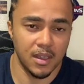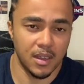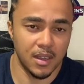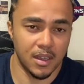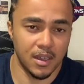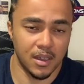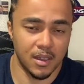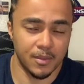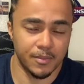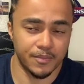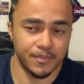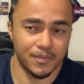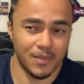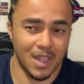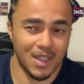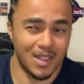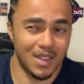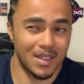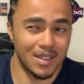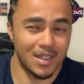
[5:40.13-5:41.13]

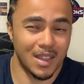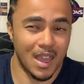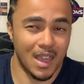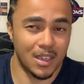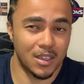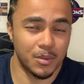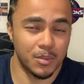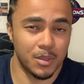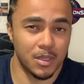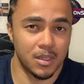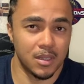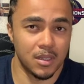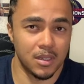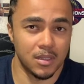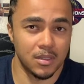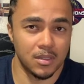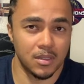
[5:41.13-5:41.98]
I think that could be good.